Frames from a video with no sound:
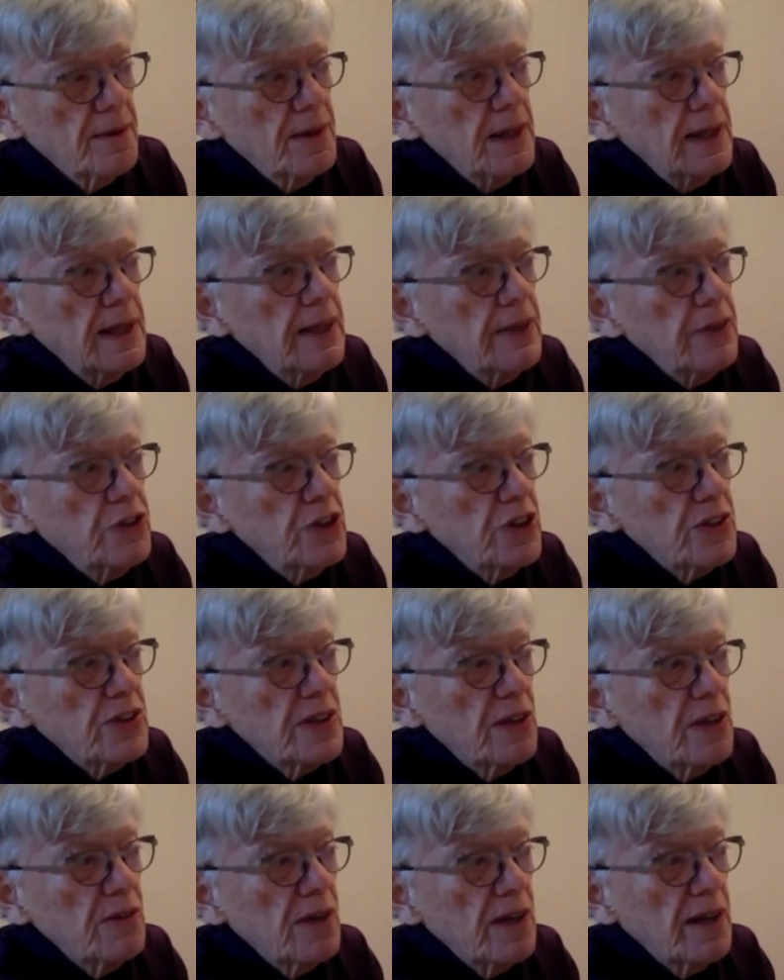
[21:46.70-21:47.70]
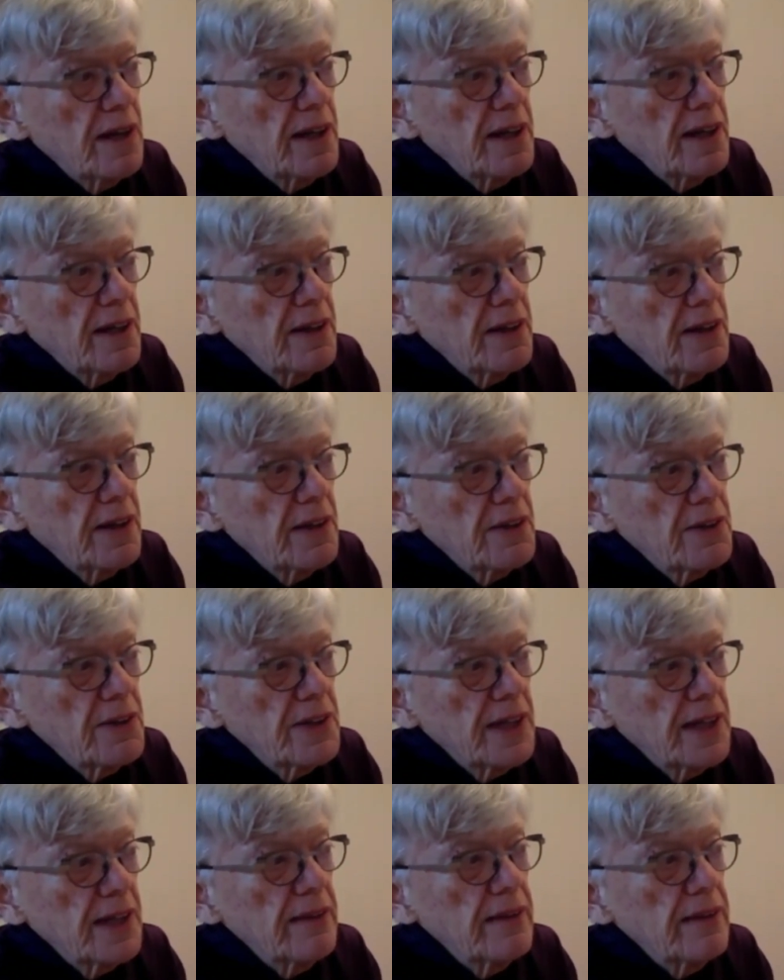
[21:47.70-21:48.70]
Just outlining it, not doing
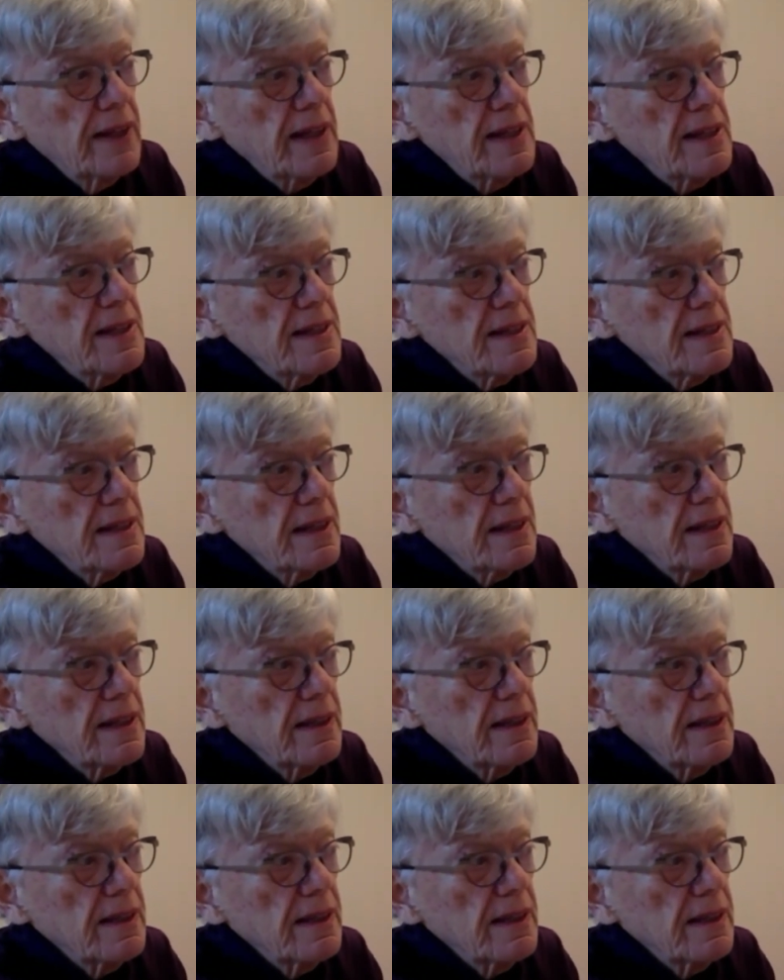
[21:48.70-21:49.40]
anything inside.